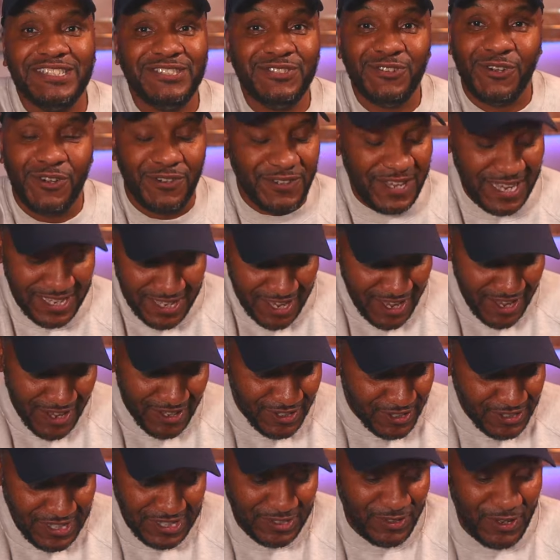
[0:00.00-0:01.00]
is your. You
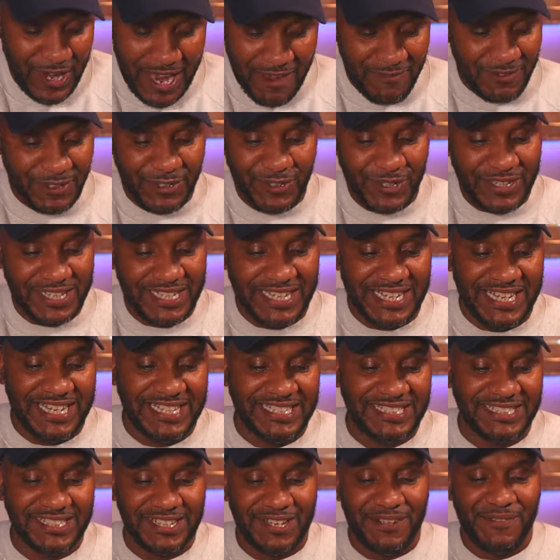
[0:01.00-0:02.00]
just got to have a look at
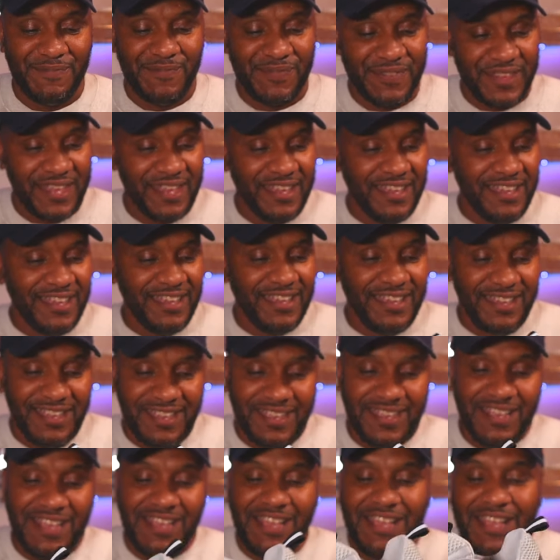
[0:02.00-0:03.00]
these.
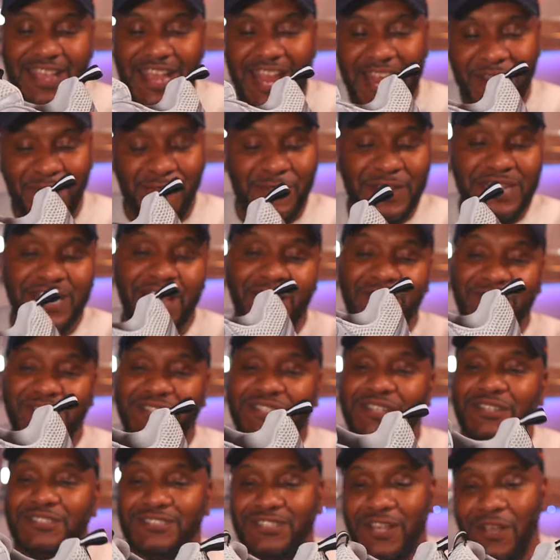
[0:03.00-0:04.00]
If we go
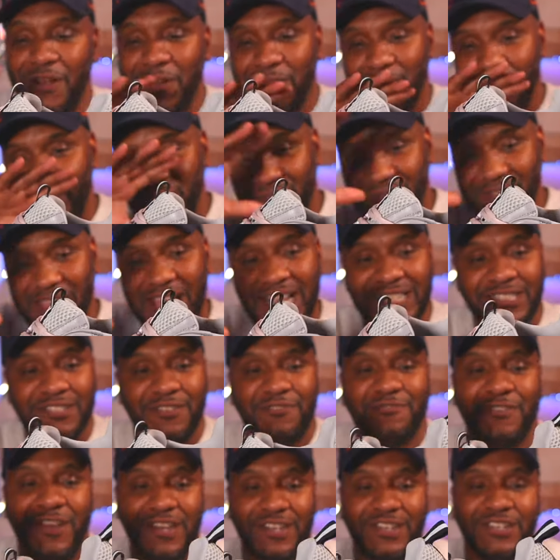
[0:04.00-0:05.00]
to the so that's the
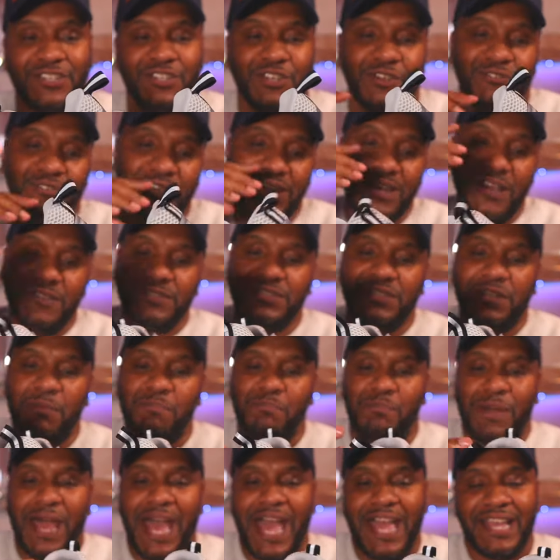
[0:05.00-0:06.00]
front of the shoe. If we go to the
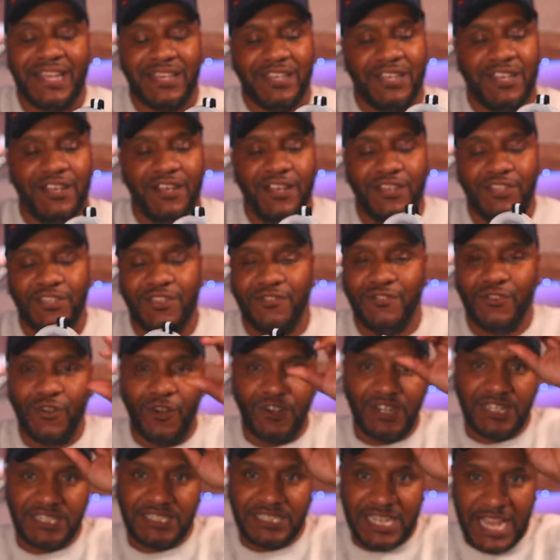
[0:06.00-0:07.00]
back, you've
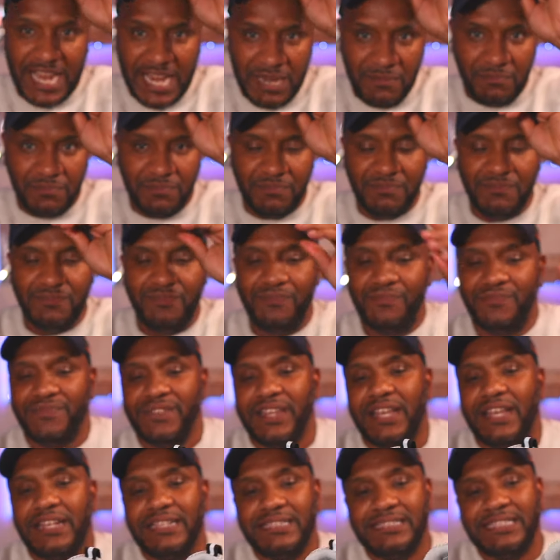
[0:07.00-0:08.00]
got the same
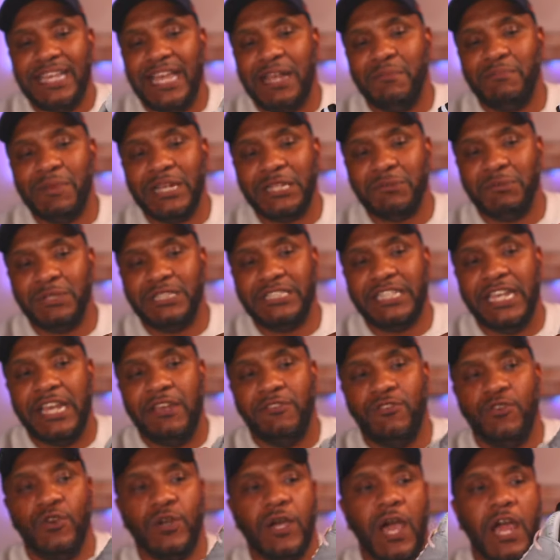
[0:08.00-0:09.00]
tech mesh
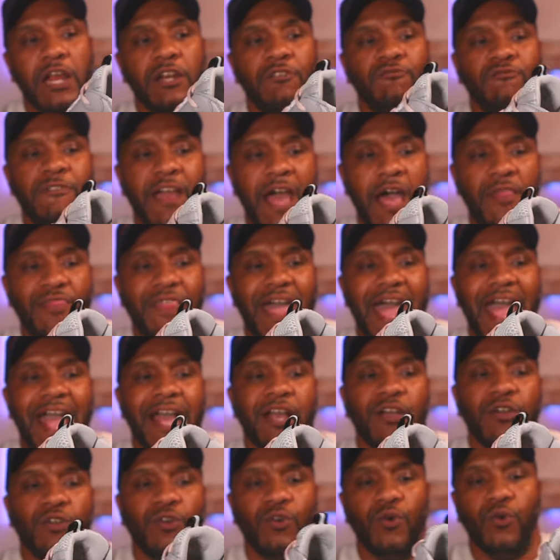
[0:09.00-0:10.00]
material going around the
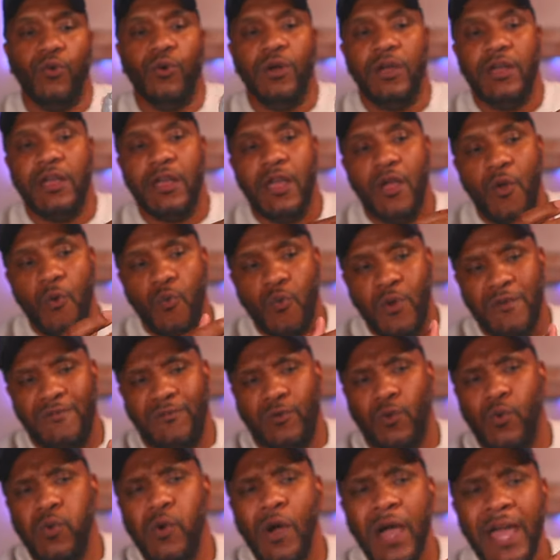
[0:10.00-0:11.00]
ankle
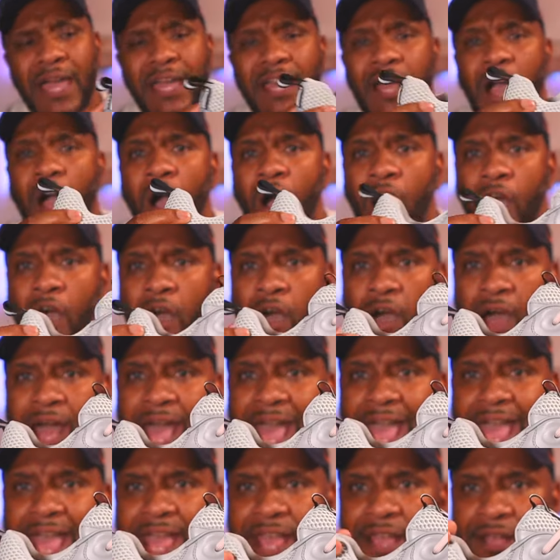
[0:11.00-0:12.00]
with quite a
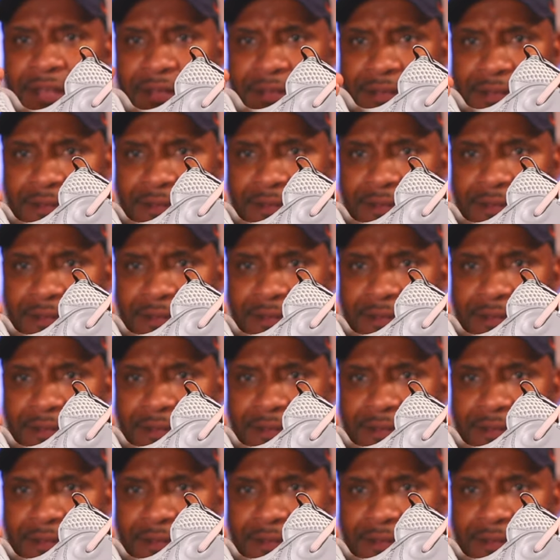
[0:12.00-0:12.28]
high